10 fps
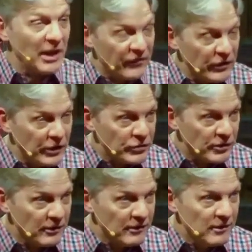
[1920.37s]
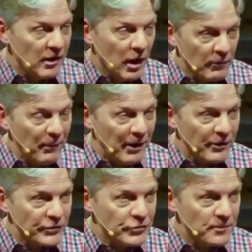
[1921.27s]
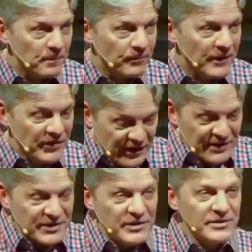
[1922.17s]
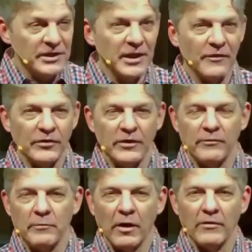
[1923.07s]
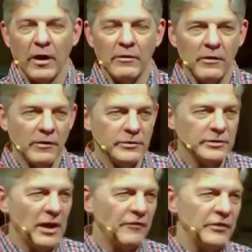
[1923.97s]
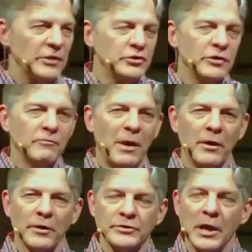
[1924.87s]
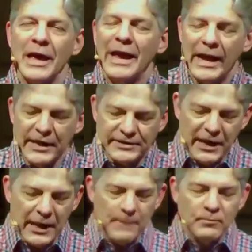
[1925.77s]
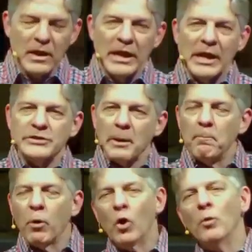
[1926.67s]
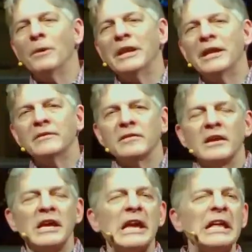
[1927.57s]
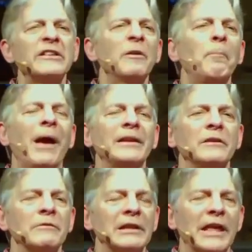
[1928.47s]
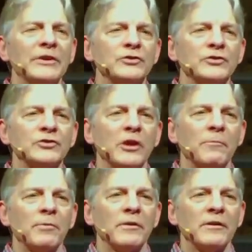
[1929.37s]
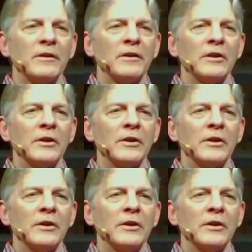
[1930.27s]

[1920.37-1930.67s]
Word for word: the definition of marriage. This is the, defini- uh, uh, the definition of marriage. It's a, it's a permanent independent relationship